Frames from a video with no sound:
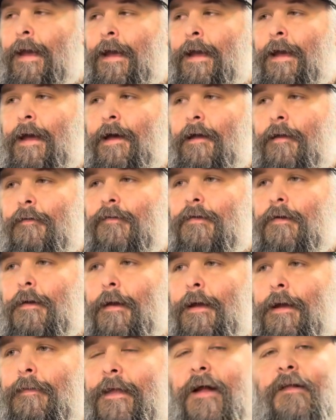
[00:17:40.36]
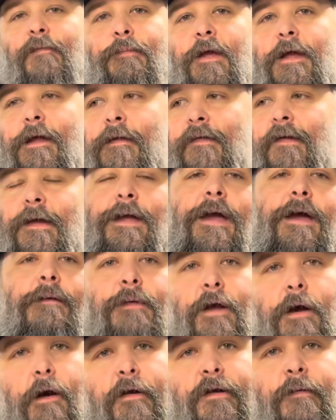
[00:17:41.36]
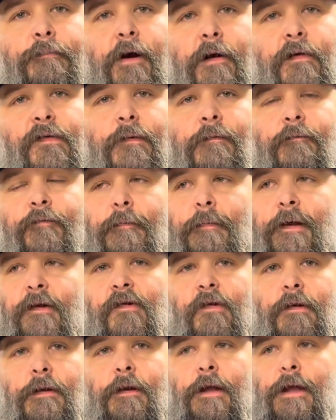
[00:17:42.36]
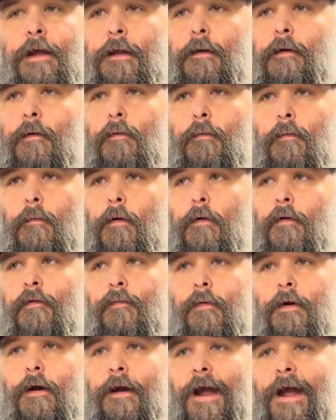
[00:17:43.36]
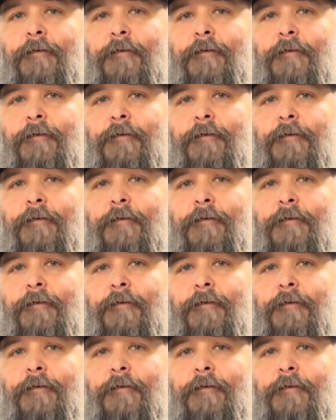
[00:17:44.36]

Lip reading: And that's because it can be hard to parse information in a world where